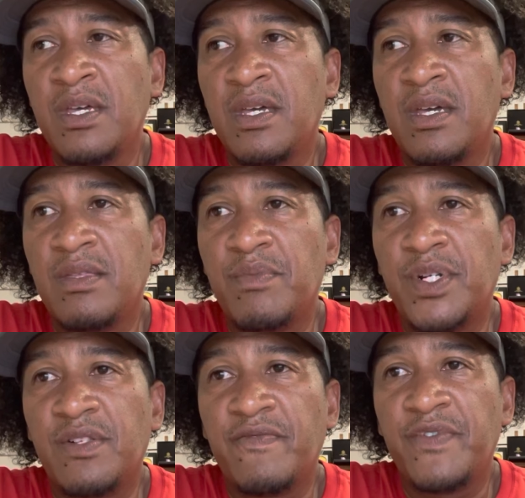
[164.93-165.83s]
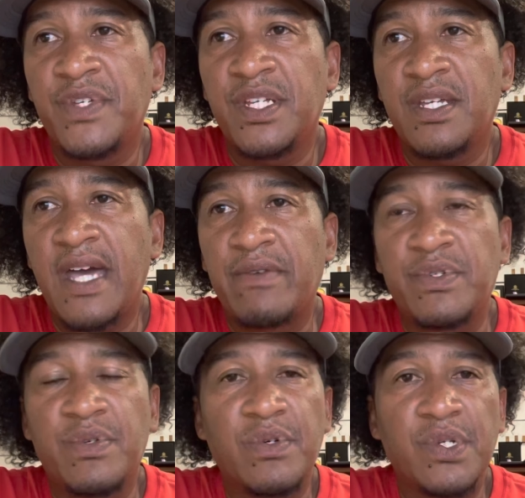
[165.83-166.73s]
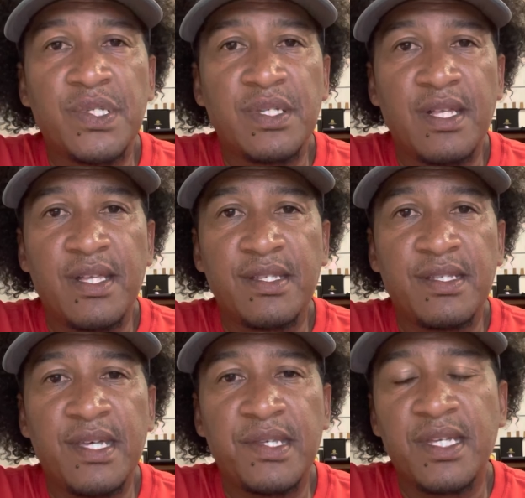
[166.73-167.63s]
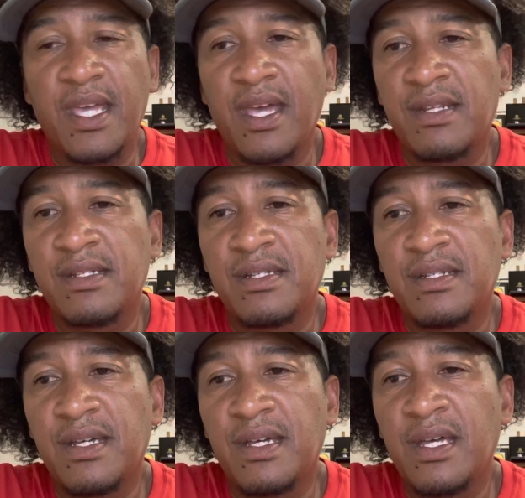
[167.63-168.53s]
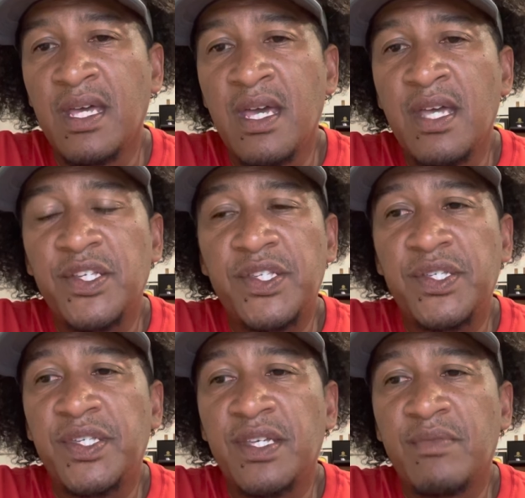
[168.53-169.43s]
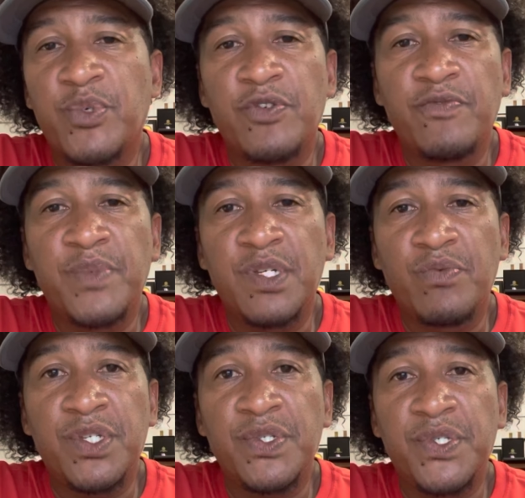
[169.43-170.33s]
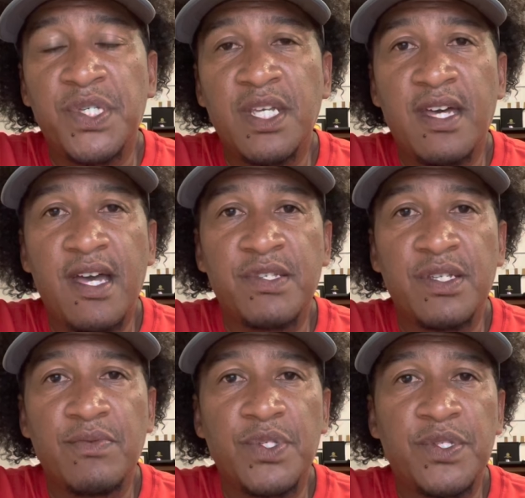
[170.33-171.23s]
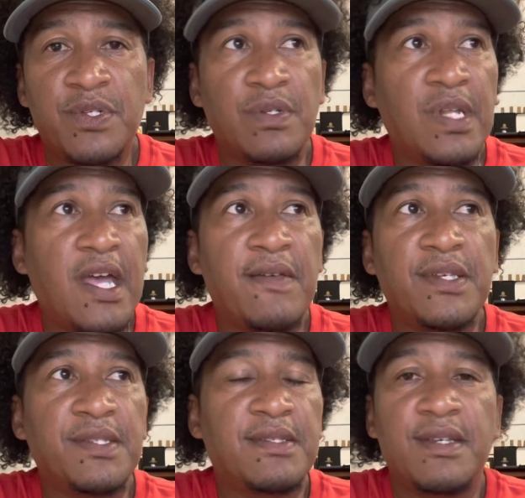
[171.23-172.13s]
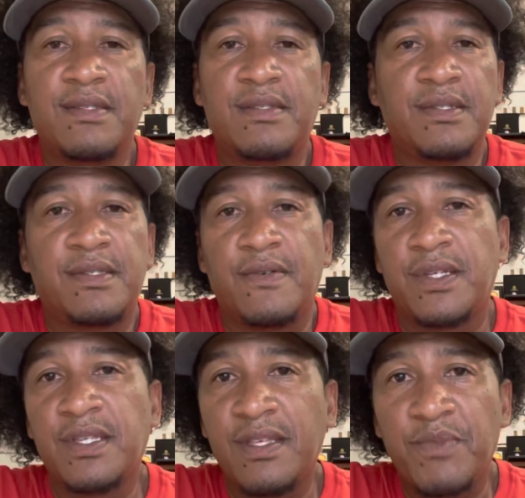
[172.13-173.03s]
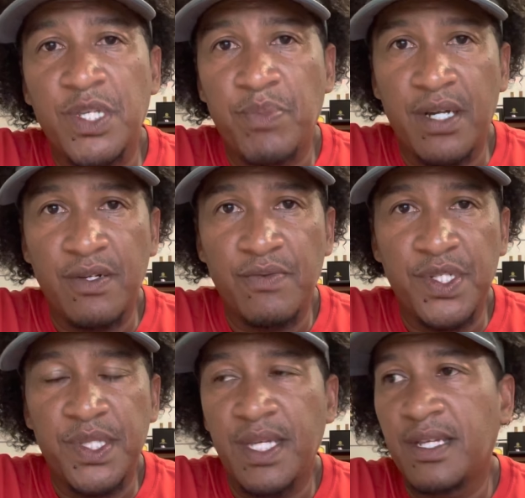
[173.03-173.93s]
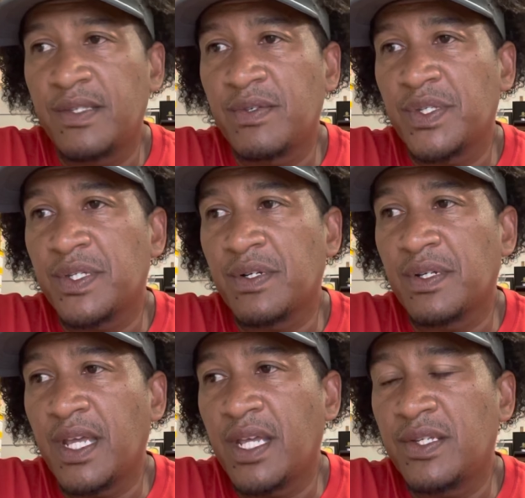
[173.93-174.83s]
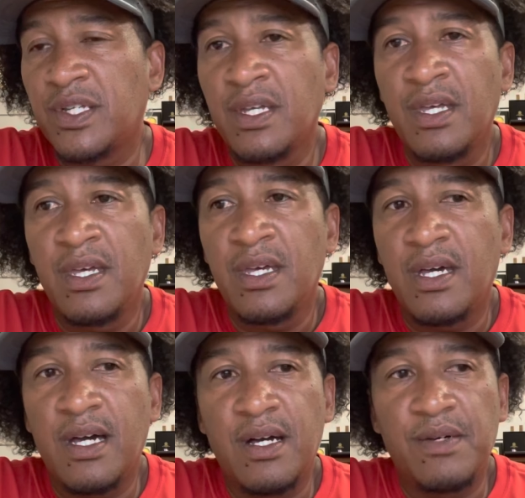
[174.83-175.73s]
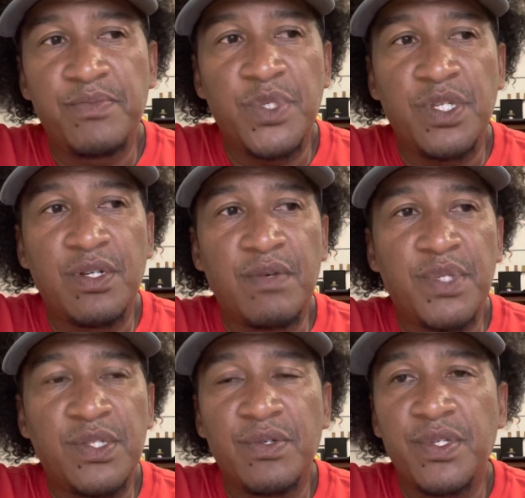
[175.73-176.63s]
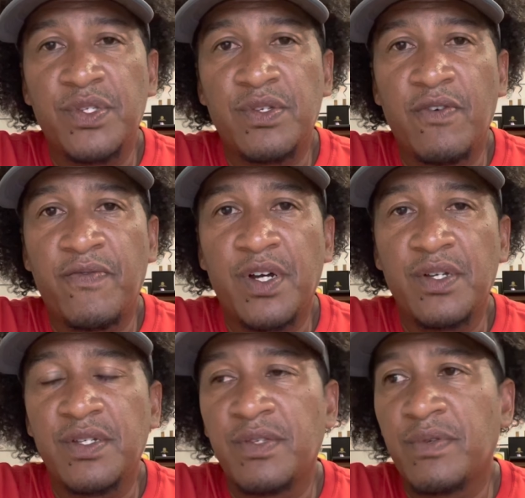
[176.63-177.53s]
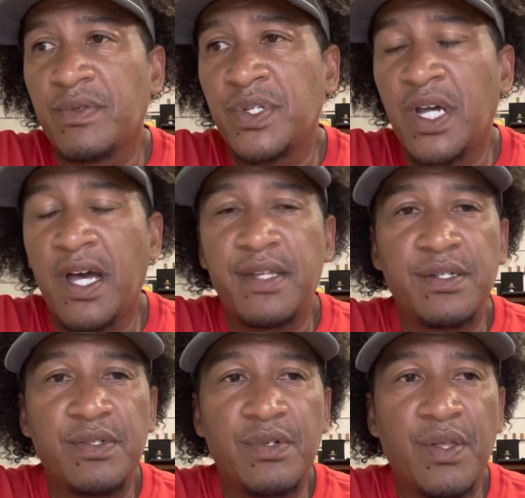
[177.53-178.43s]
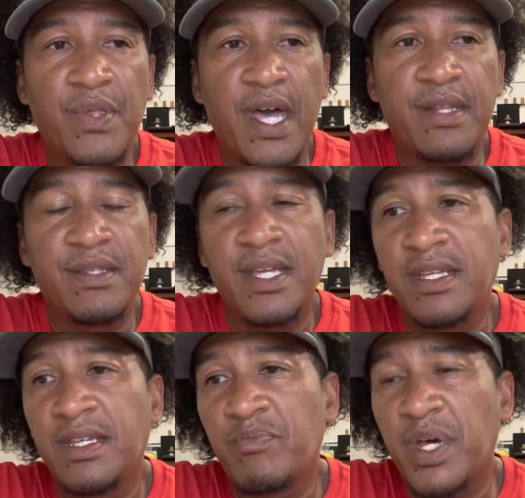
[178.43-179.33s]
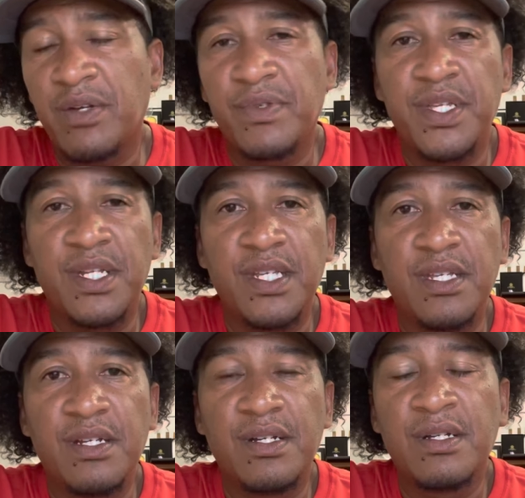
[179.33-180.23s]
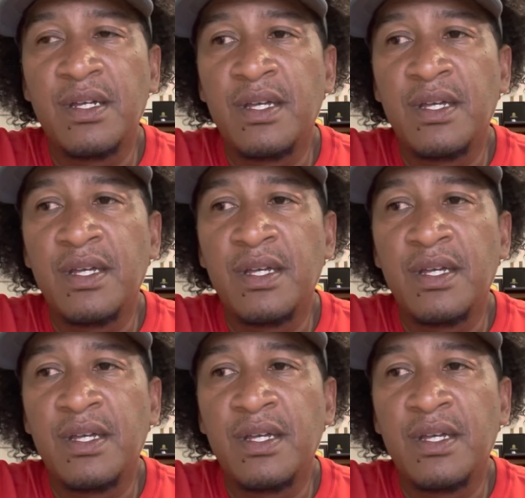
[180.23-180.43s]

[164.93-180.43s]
in the middle of outdoors, I like to test again, and just to see improvement. What you'll see actually with certain athletes, they just don't get that much better once they get to a certain age. It's only so far you can throw the shot and do all that. They can get better within a year,